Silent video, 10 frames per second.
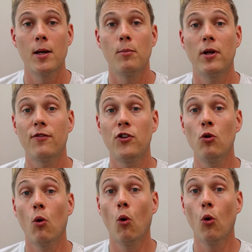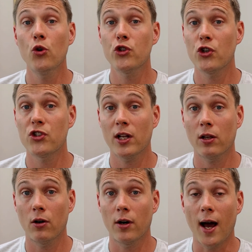But if you also sell
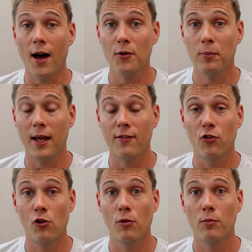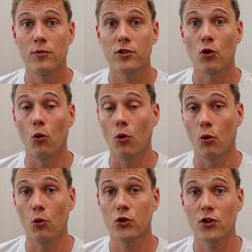it on other platforms or
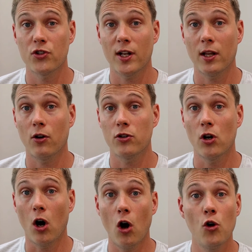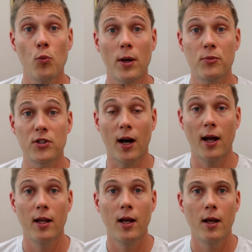also sell it on your own
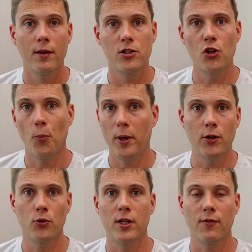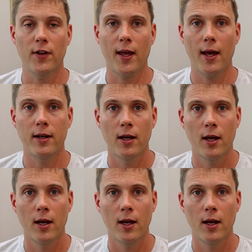website, there's no penalty for that.